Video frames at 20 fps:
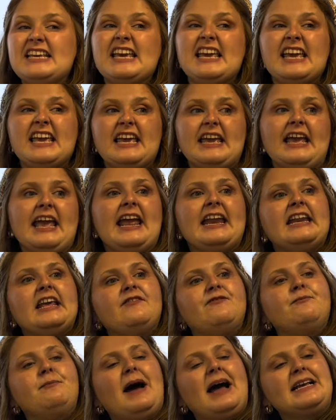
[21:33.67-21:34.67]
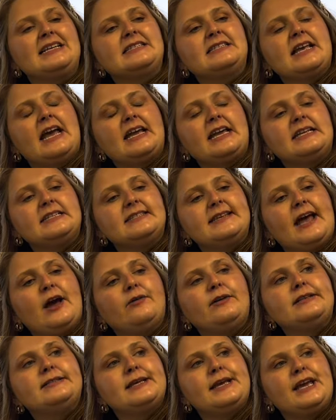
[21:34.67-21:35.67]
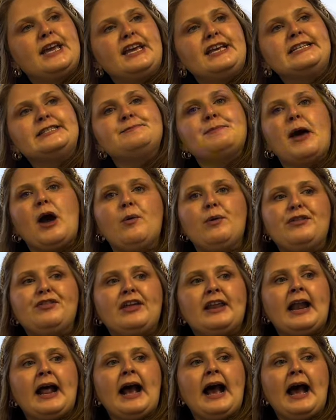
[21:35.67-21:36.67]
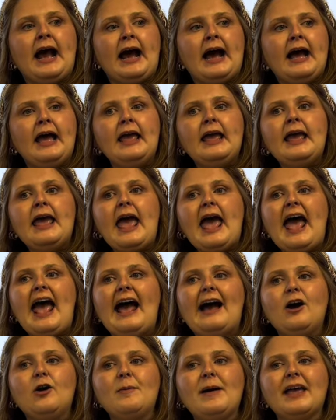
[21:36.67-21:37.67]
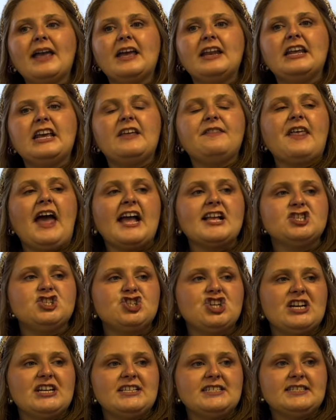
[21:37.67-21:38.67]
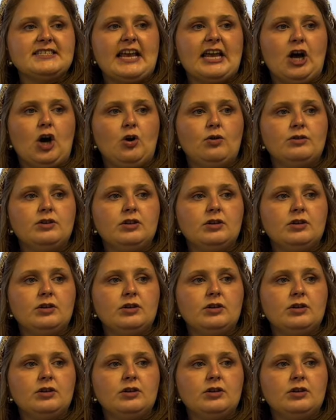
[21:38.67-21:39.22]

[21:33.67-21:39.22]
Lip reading: I. And if my second sound is I, spelled with an I, how am I going to get that J sound?